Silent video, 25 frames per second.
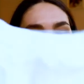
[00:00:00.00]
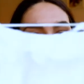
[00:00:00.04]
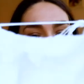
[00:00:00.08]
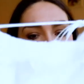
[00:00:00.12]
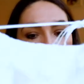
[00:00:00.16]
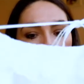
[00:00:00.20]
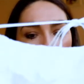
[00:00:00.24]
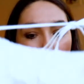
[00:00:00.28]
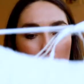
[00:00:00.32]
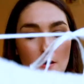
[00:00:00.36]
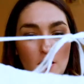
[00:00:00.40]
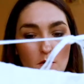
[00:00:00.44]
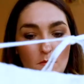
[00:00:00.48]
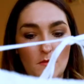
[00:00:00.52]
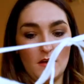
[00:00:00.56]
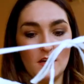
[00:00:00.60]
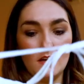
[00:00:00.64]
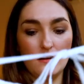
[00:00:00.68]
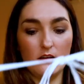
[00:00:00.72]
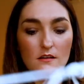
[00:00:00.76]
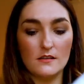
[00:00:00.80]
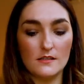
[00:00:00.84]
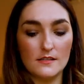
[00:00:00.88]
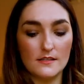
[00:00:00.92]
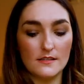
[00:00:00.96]
at the
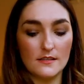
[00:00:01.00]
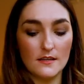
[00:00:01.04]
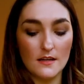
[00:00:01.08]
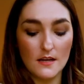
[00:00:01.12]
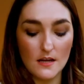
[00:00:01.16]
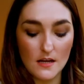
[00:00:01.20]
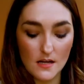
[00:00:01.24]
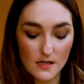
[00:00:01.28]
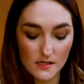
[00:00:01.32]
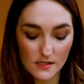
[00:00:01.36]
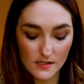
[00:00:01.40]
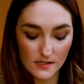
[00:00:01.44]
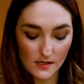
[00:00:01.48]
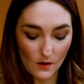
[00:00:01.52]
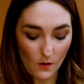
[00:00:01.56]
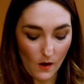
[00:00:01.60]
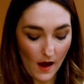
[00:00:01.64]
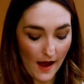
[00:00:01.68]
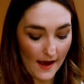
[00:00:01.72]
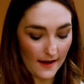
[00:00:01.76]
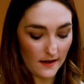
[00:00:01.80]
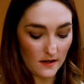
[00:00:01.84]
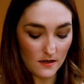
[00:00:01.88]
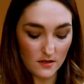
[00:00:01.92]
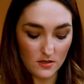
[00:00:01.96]
moment. So
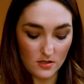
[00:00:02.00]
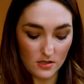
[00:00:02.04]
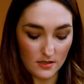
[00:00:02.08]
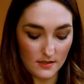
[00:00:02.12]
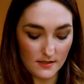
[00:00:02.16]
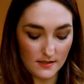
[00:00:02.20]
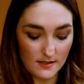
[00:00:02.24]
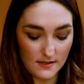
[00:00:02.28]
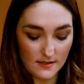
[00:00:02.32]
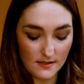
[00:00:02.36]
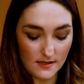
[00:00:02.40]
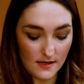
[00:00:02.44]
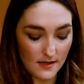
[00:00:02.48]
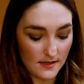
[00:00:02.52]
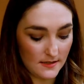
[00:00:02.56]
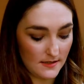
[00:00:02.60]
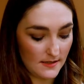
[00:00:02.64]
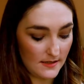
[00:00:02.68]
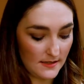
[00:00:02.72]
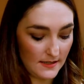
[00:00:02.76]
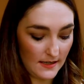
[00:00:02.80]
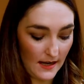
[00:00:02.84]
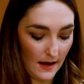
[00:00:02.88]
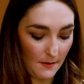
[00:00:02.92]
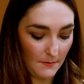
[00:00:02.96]
I could just
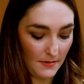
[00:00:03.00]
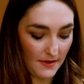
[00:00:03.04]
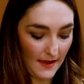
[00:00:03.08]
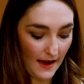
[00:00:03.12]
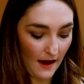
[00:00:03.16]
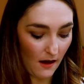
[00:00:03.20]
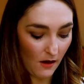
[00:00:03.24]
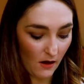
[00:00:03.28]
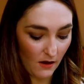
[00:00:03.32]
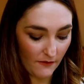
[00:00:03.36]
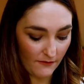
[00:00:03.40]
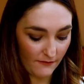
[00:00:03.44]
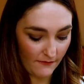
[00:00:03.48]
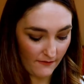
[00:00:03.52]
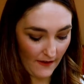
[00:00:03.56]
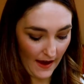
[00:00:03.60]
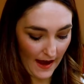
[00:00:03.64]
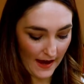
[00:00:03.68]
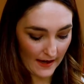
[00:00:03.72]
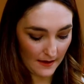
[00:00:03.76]
snip that off